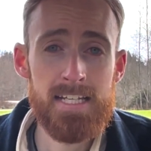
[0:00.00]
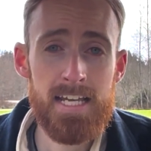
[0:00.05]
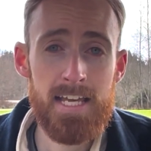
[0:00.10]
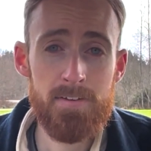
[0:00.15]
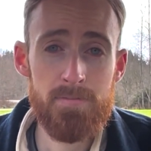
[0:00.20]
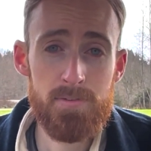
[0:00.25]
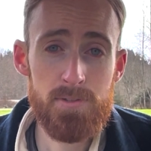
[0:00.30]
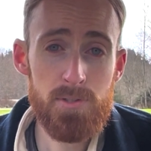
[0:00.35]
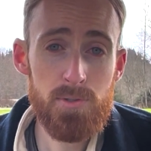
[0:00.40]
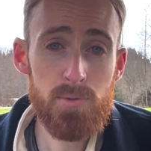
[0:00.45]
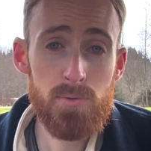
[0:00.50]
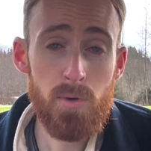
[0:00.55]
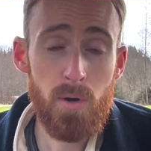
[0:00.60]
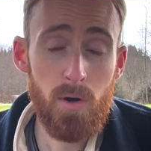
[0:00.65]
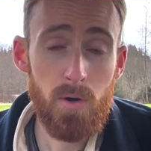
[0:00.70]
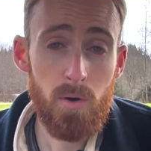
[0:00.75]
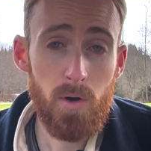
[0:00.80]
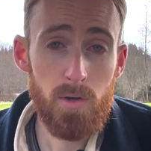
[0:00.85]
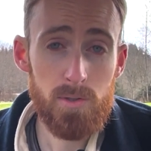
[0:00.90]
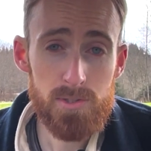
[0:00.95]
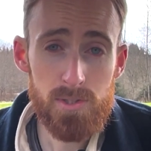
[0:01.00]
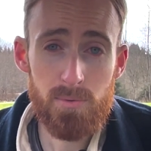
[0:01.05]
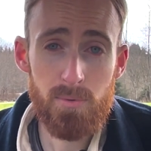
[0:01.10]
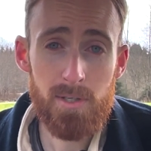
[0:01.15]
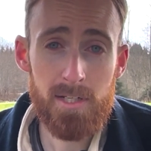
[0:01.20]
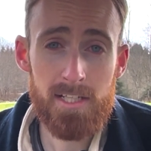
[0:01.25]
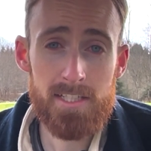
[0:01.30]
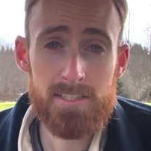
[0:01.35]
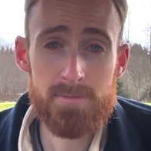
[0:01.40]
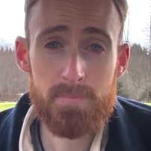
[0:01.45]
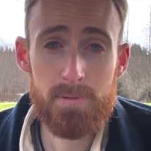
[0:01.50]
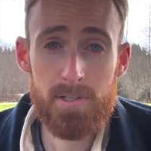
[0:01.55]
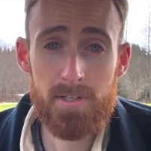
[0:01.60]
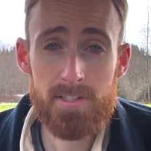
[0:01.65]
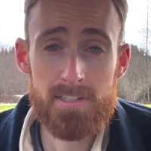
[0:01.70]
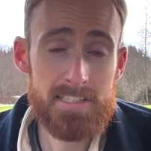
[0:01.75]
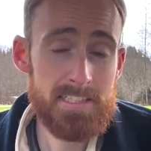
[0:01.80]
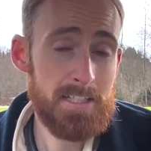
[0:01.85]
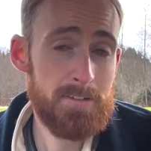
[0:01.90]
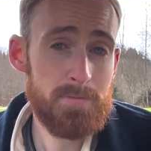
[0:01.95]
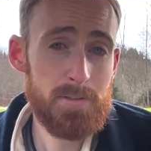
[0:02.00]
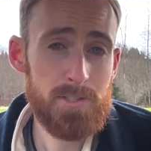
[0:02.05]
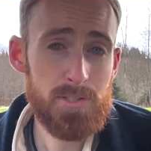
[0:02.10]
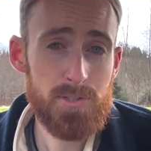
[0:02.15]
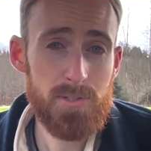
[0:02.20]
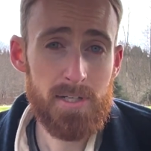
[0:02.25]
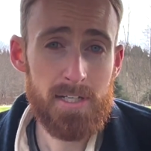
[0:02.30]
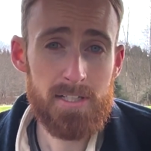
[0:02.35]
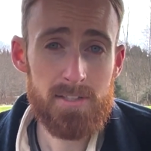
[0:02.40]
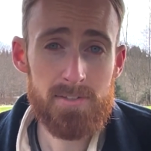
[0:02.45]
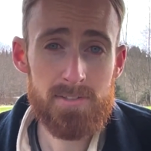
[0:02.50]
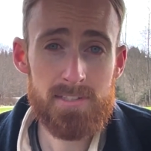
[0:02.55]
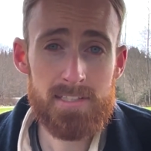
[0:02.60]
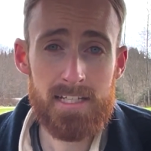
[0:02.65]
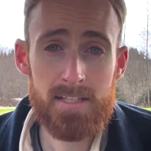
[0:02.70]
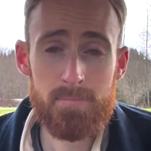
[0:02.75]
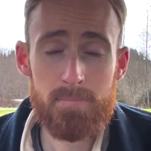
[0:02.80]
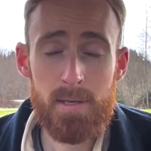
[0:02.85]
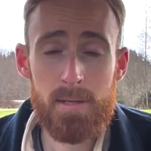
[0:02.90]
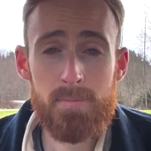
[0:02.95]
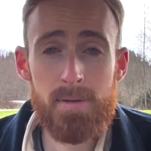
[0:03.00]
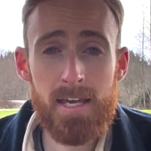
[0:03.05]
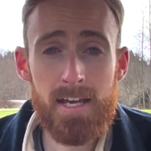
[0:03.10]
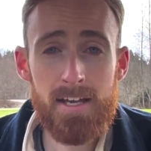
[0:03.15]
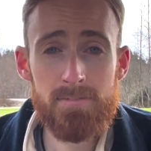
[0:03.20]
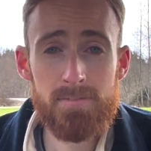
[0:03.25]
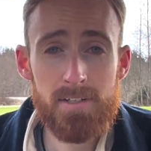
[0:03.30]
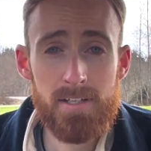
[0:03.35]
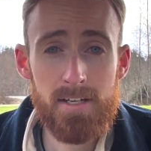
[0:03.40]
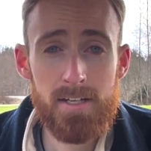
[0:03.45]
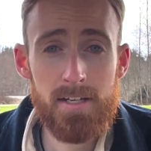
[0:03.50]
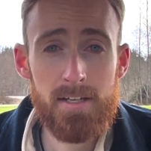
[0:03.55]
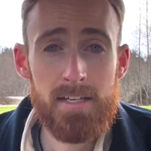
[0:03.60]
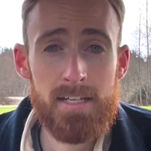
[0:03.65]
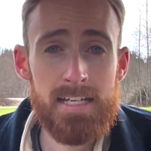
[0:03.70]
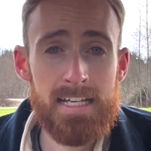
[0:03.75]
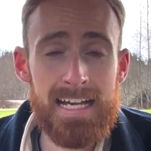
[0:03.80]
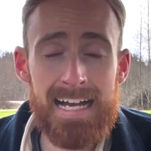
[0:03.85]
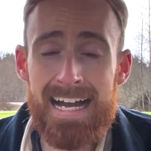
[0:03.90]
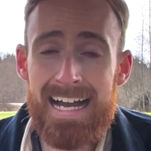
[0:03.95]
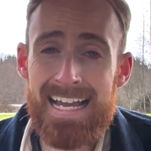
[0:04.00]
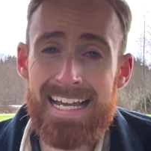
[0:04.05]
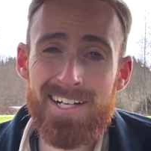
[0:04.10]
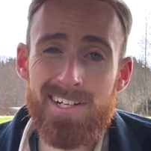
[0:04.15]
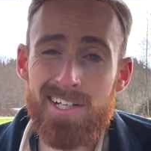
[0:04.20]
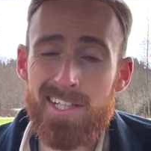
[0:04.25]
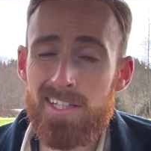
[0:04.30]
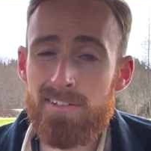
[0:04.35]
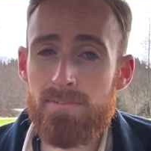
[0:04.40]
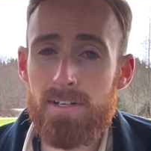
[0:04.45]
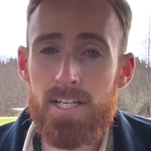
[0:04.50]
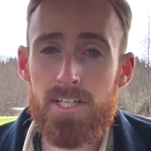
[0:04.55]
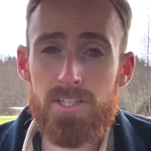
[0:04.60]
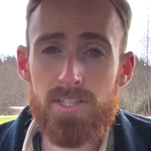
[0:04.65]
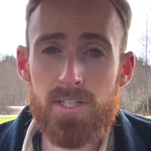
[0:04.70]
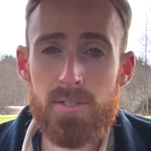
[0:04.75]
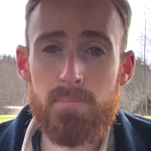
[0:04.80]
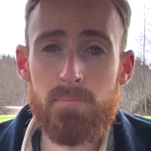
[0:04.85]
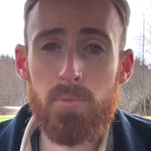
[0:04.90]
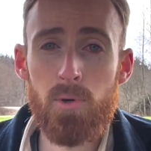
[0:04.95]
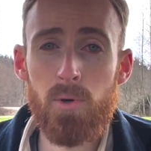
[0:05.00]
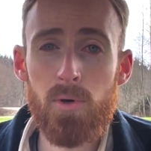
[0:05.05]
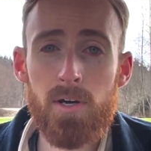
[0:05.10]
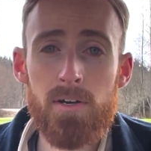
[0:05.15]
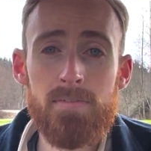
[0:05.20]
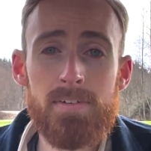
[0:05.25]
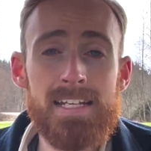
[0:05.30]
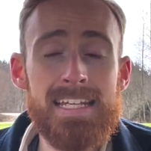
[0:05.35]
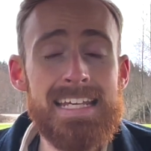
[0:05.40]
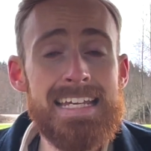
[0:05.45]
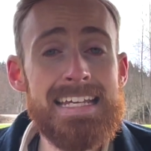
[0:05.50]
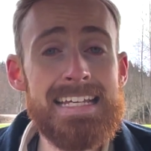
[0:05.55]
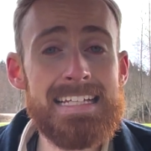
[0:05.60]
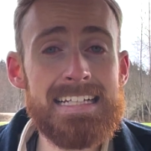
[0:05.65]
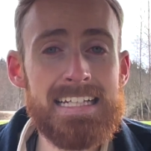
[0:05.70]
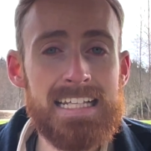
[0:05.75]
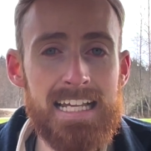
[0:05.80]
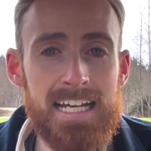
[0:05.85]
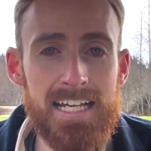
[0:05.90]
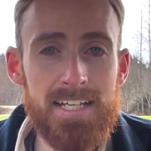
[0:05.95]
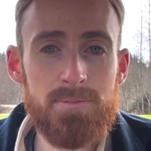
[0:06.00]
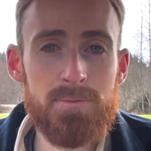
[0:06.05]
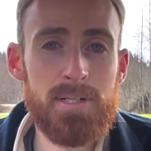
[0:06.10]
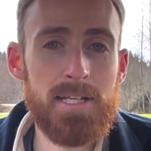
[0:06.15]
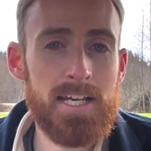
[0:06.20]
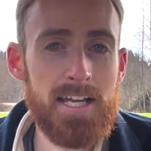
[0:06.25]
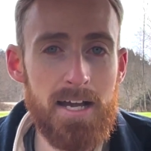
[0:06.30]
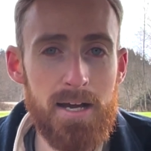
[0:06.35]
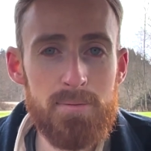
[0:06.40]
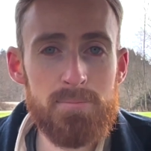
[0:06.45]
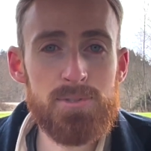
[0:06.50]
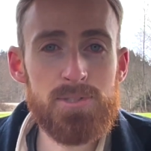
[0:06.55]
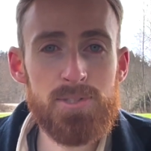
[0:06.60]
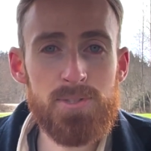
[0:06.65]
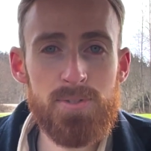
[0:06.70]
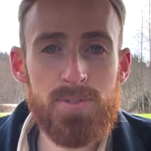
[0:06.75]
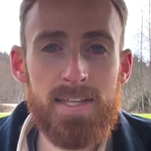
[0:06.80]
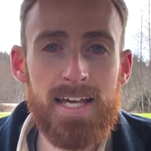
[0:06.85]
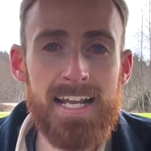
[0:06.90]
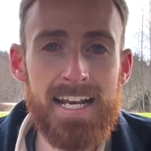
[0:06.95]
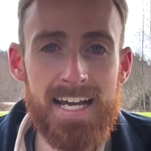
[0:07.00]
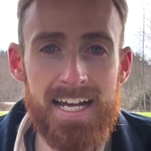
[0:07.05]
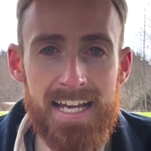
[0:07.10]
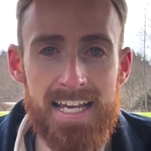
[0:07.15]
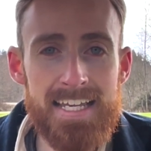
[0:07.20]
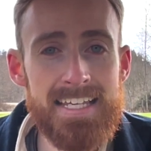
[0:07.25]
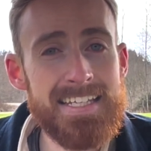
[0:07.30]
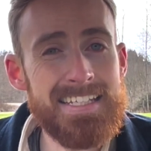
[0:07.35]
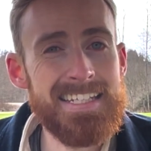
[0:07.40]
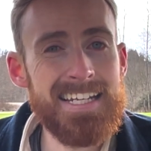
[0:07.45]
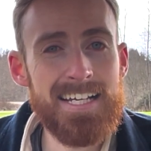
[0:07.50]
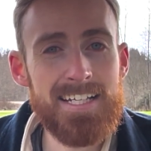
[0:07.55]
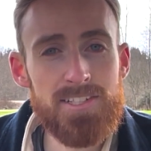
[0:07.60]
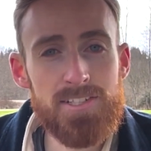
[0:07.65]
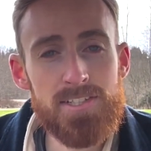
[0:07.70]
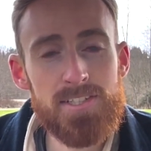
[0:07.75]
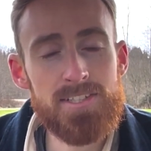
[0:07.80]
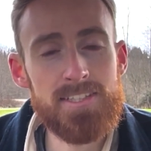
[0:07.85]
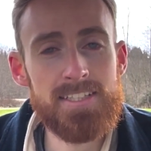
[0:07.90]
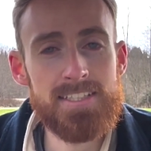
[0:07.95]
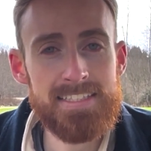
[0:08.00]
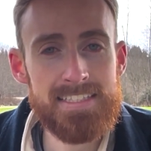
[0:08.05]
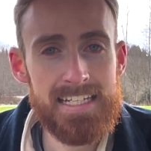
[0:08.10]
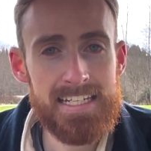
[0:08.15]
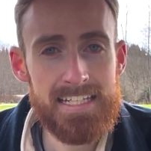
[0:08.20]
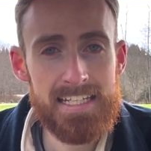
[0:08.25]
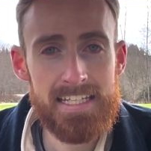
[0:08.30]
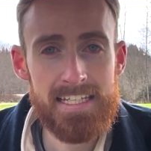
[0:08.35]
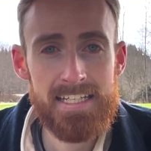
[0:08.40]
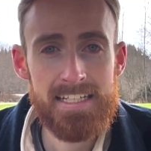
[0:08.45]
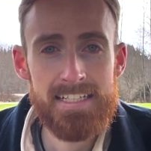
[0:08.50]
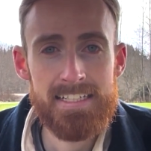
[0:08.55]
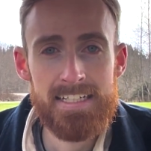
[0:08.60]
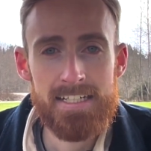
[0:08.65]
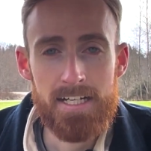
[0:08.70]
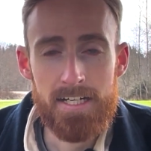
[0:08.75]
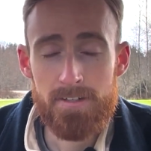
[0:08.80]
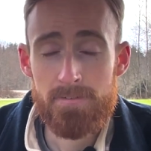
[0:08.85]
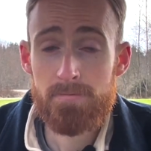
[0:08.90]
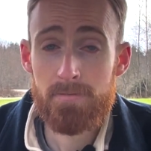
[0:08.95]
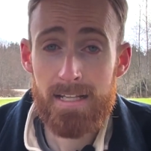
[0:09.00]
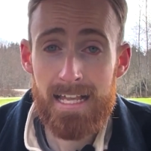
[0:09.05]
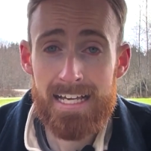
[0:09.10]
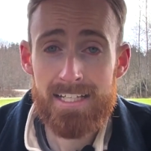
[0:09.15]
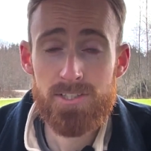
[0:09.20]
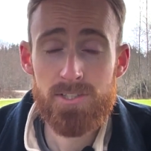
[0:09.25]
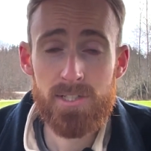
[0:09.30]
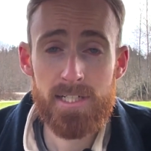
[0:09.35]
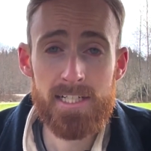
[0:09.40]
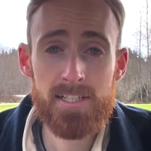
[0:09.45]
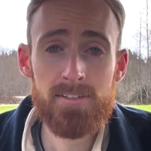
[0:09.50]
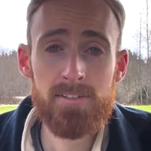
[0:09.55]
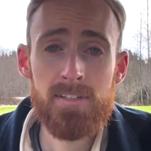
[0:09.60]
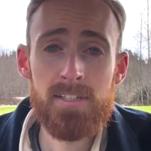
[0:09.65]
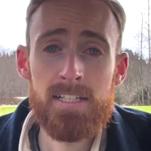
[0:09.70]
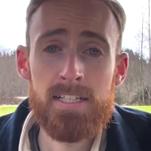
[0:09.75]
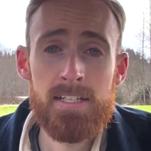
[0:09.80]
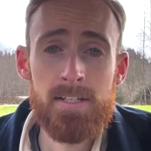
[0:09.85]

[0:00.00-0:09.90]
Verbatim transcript: if you also want to experience different trails that maybe have a, a higher elevation, more of an incline when it comes to that hike and not just a steady uh, flat trail,